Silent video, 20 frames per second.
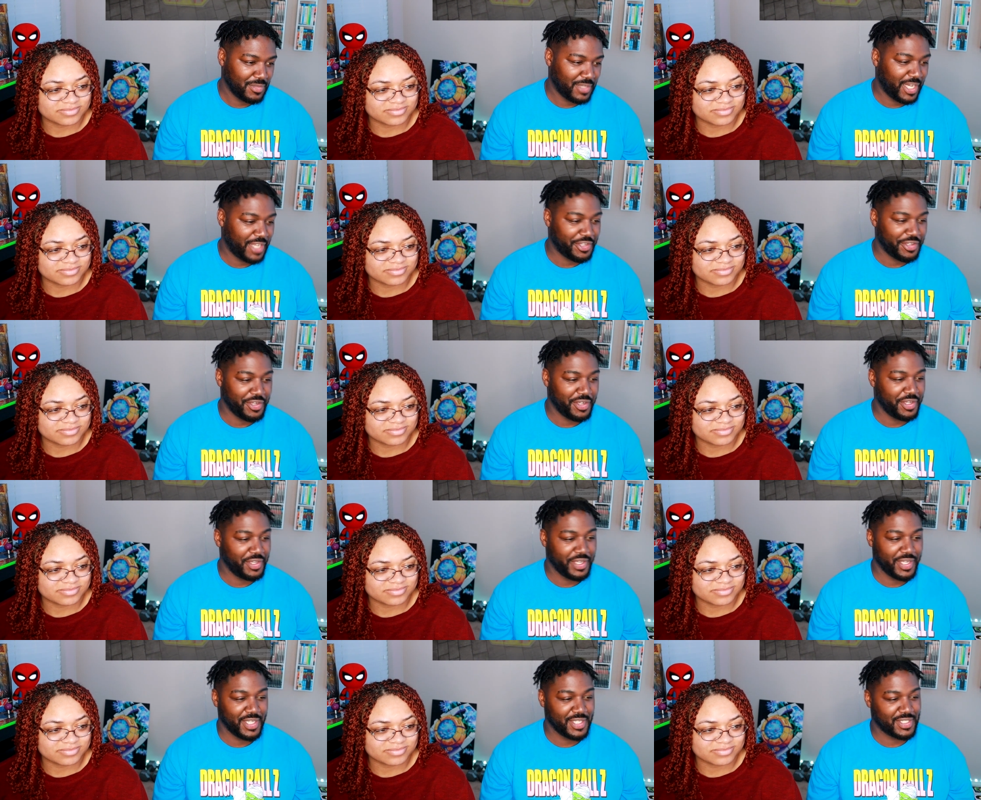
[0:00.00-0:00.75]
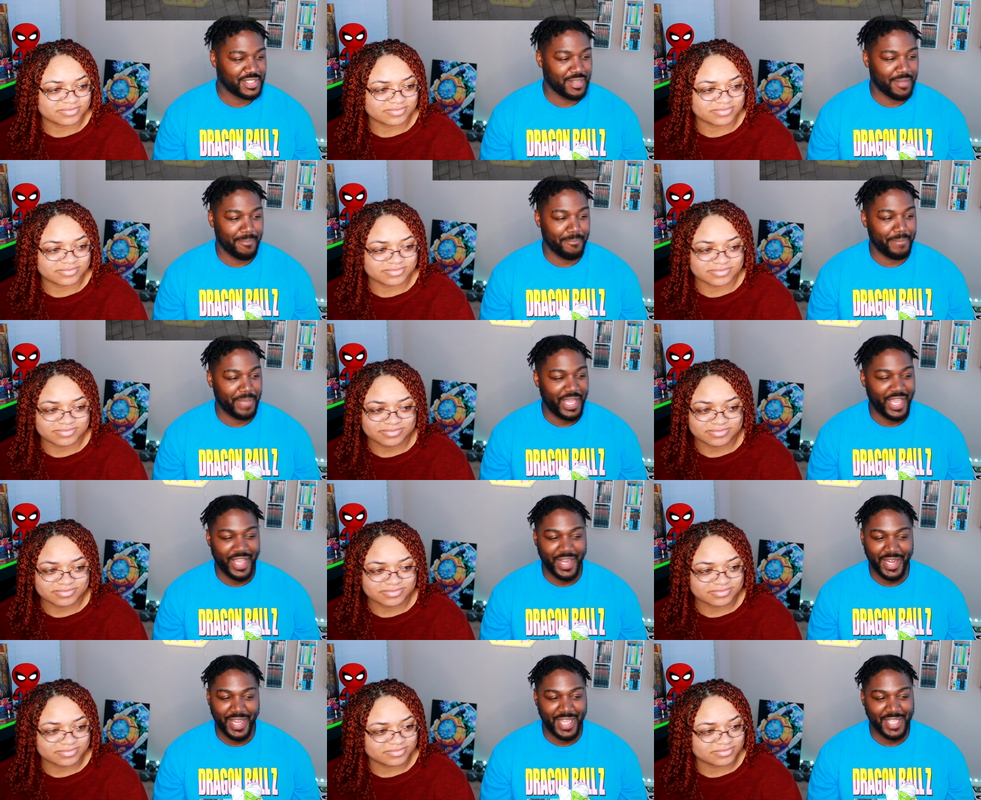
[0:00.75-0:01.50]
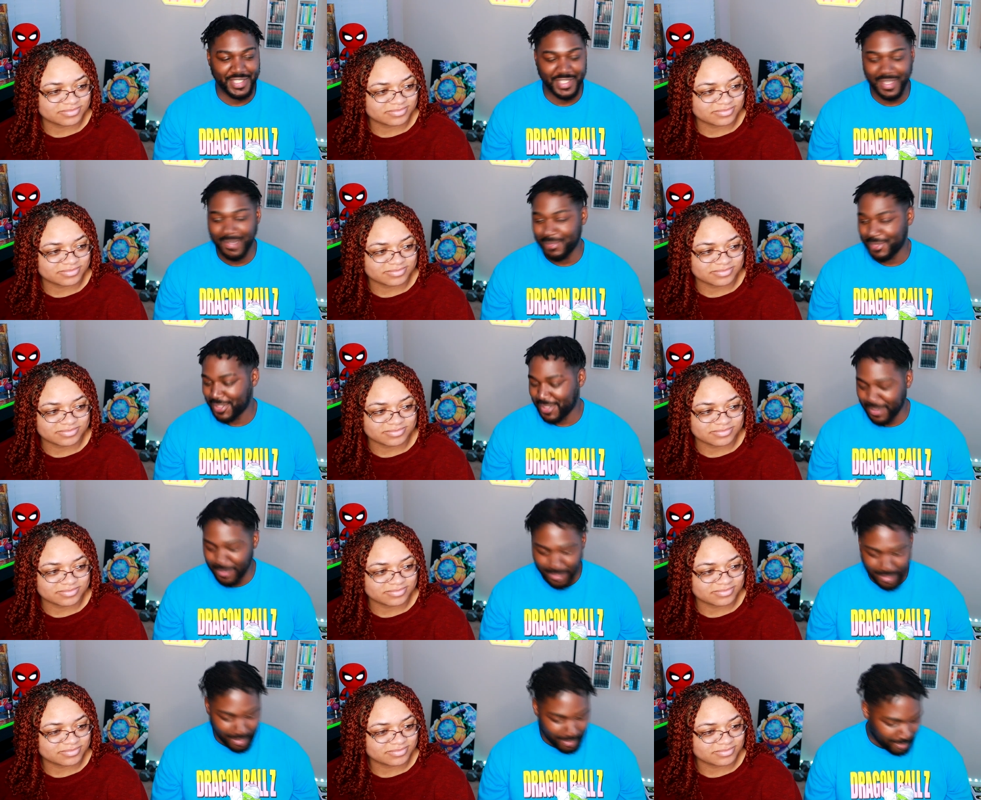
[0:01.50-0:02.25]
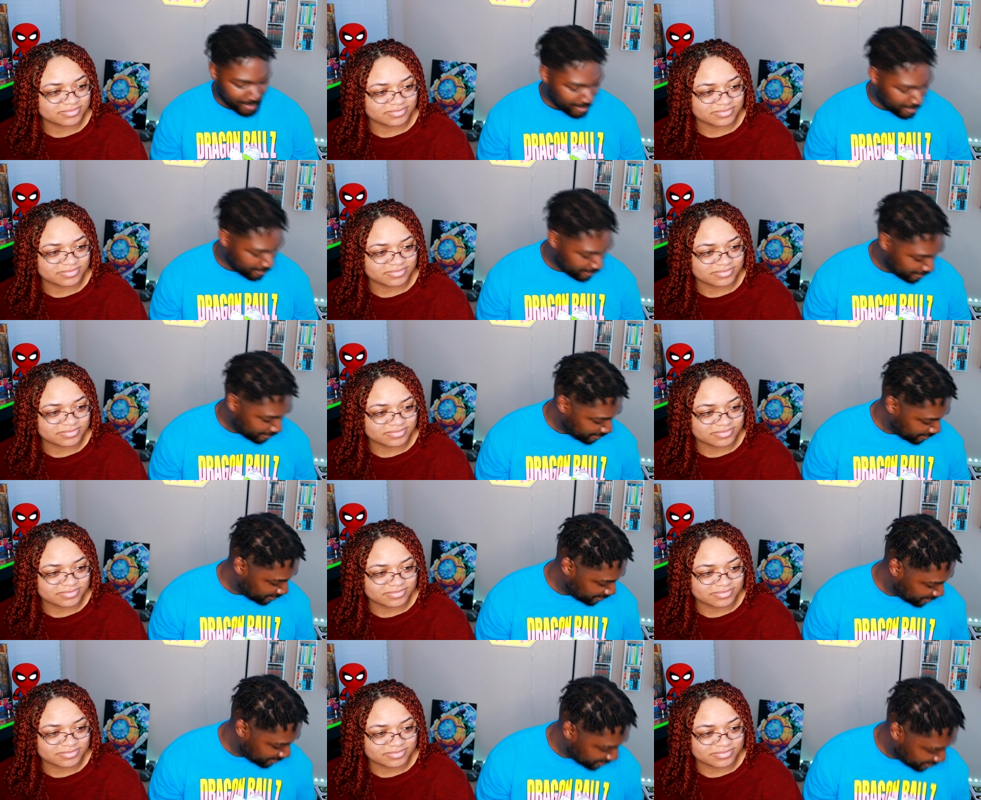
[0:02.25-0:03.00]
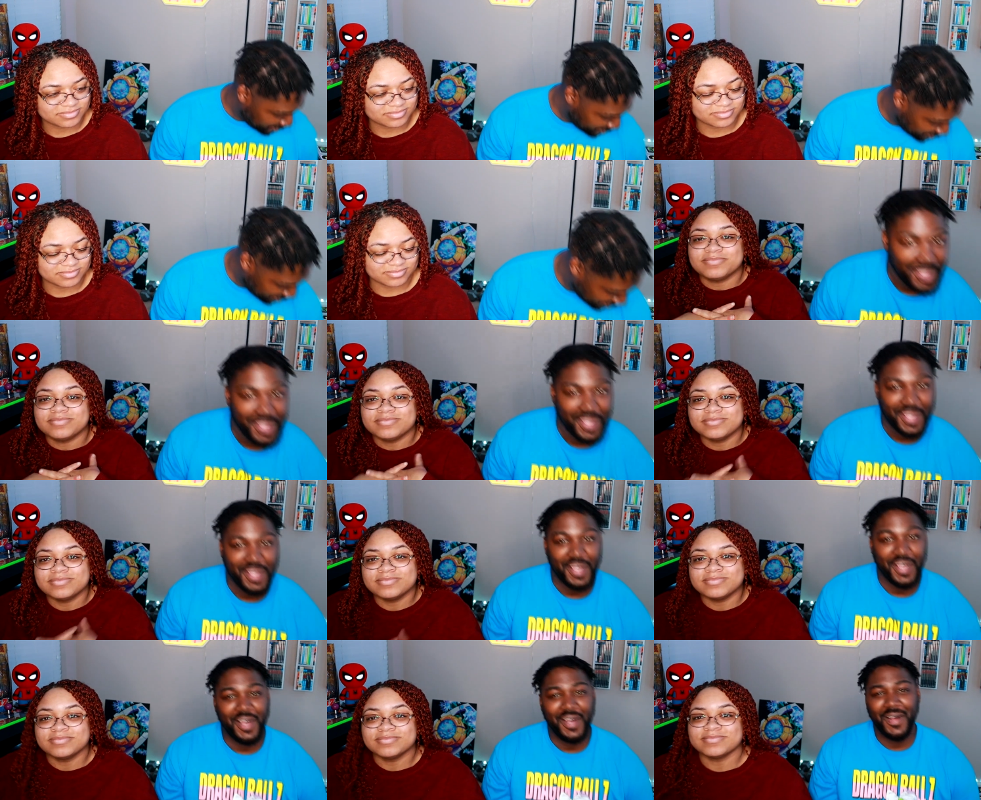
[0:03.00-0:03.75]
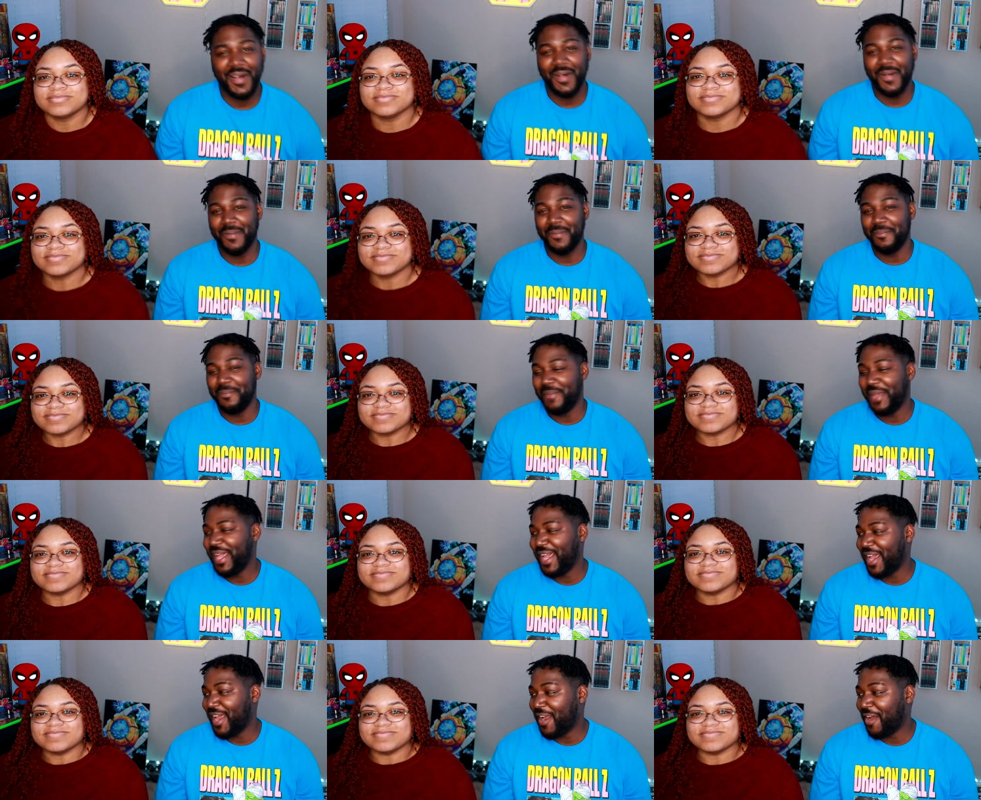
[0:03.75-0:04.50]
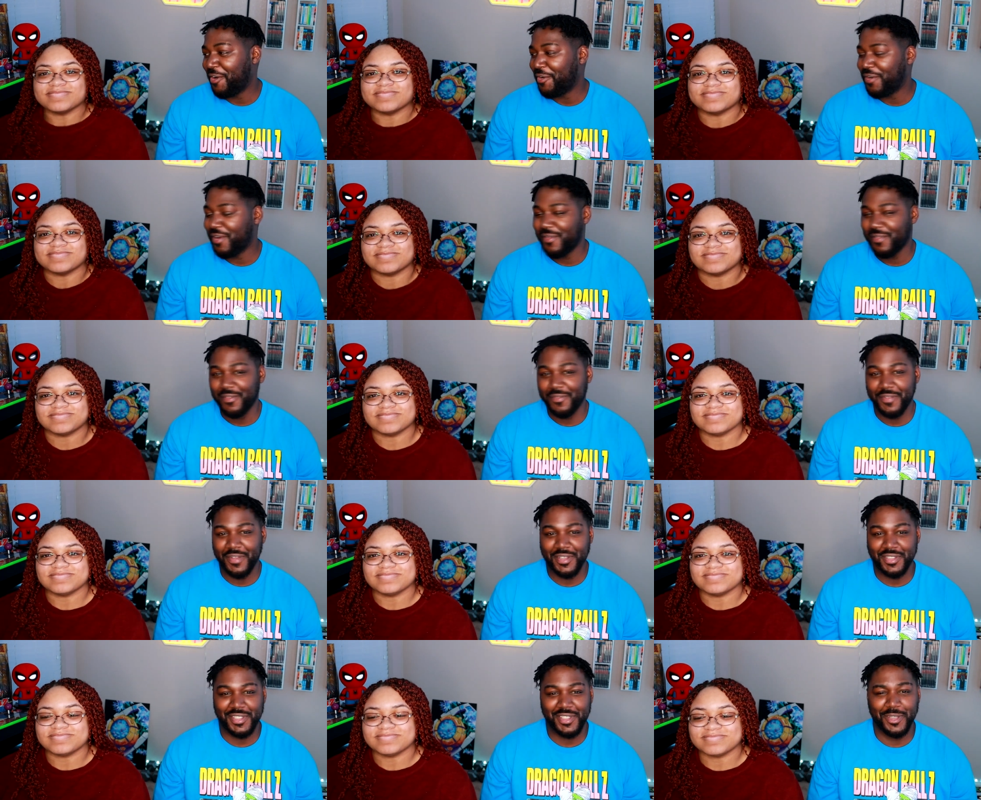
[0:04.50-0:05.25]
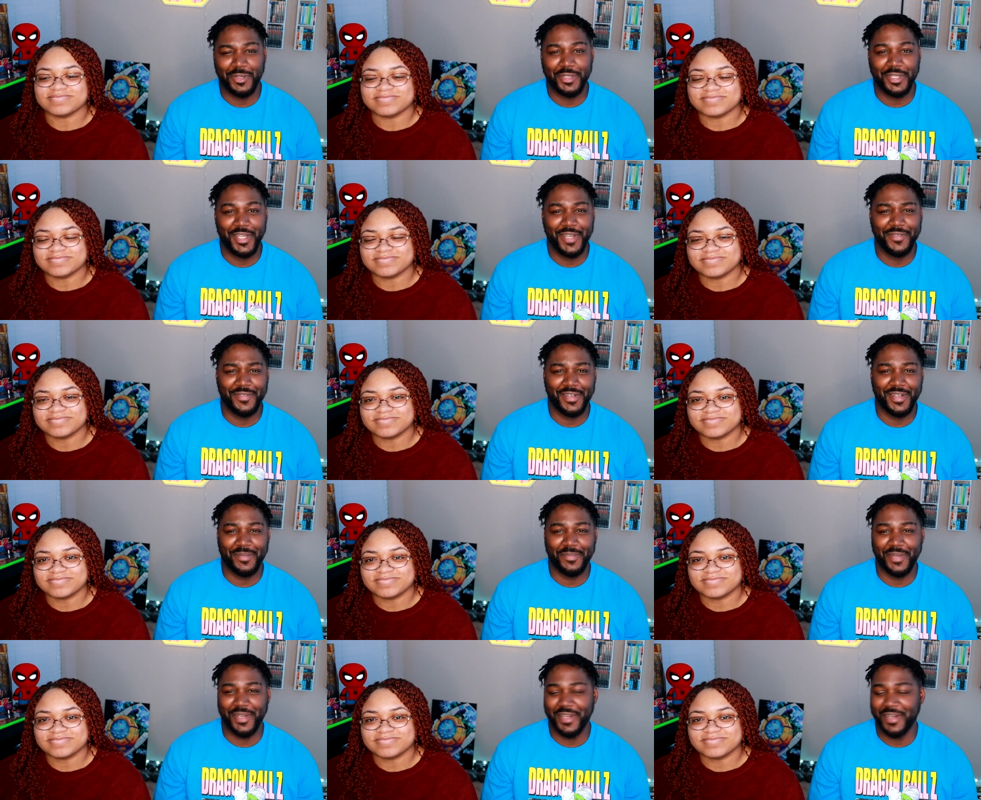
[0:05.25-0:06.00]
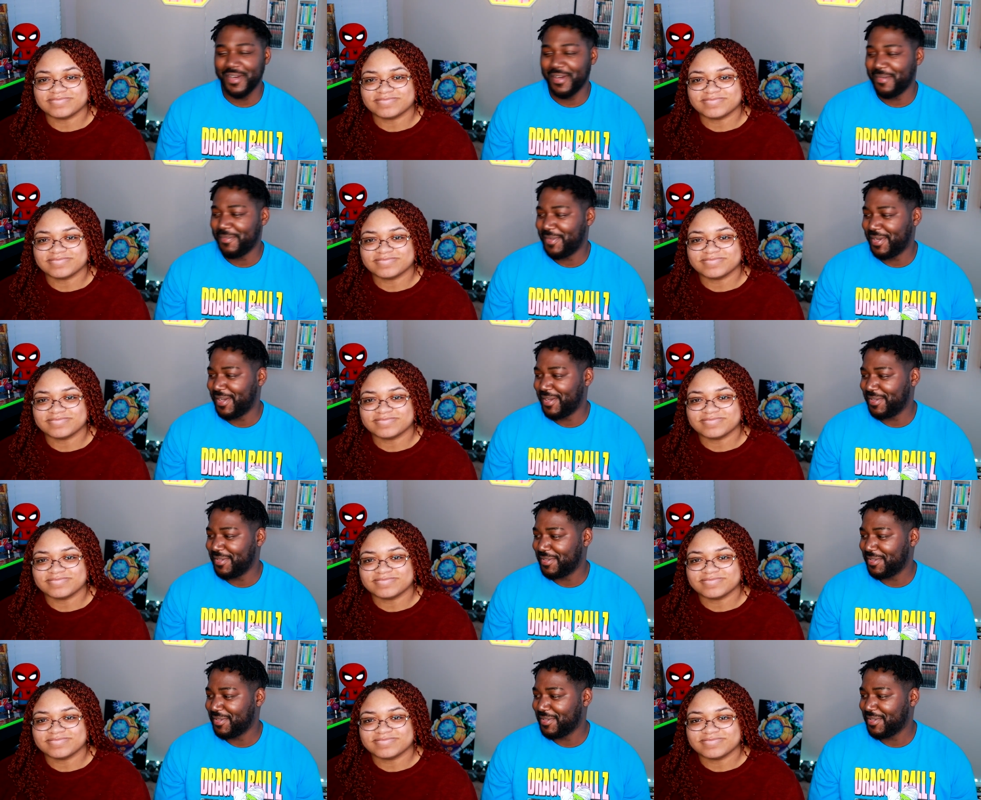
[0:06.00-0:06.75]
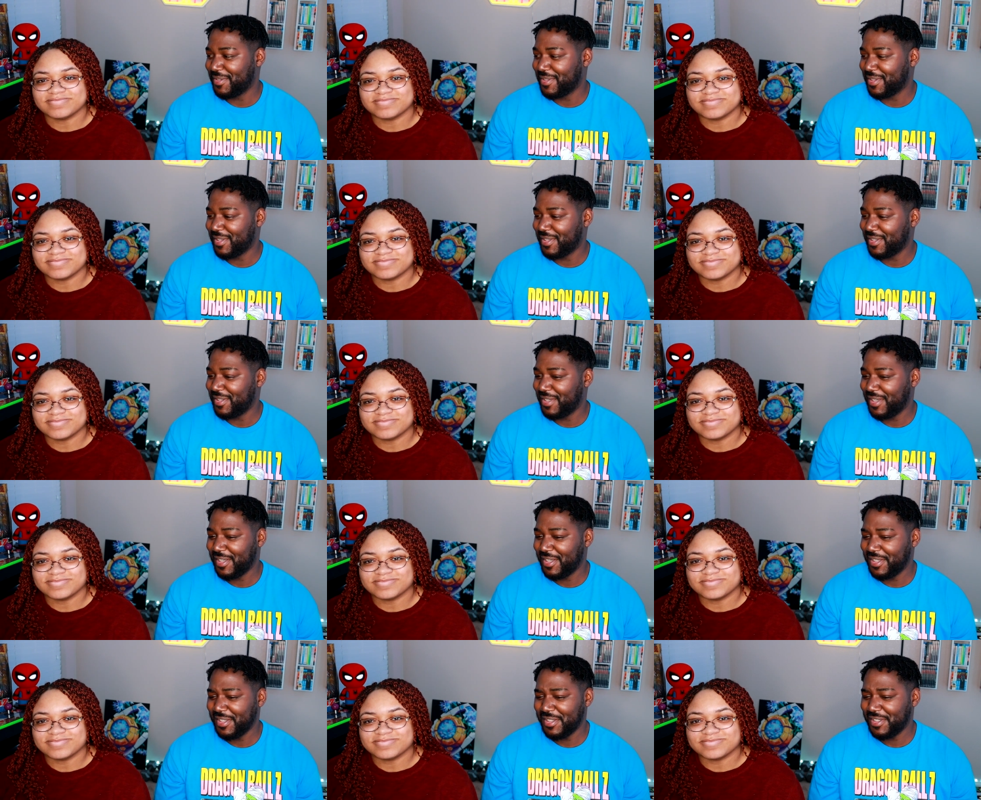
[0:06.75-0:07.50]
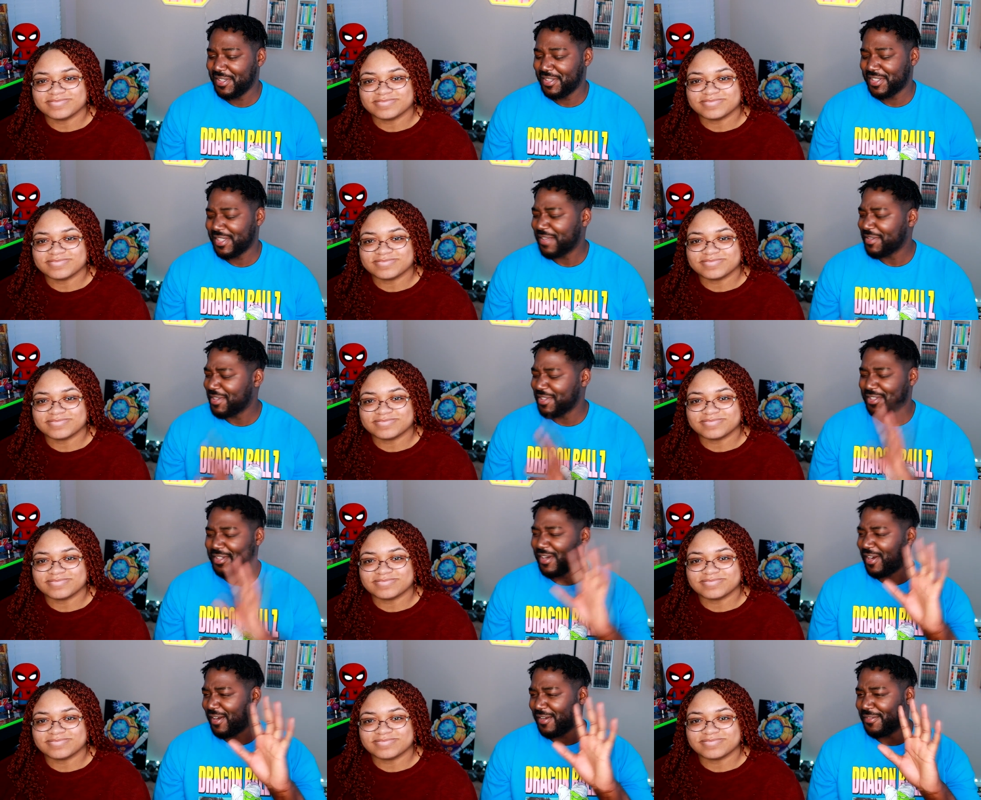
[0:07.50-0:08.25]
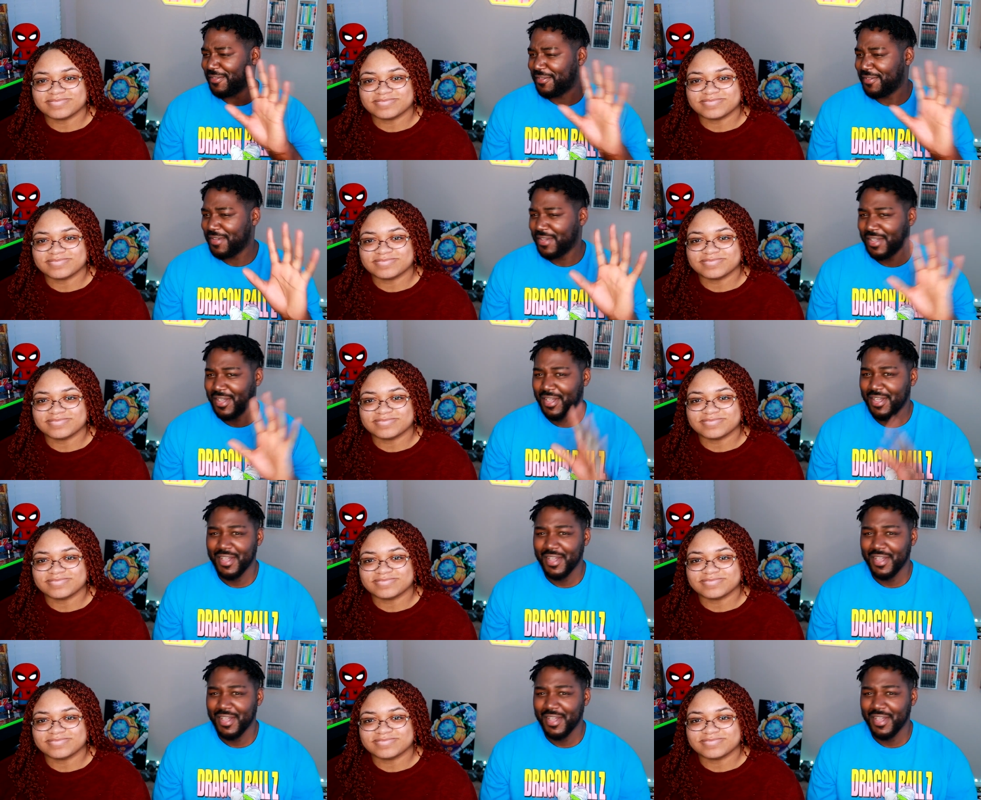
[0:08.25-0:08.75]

Speaker 1: that you didn't did something badass, the episode go off. Oh man, I don't know if it feels a little different up in here, but something's off.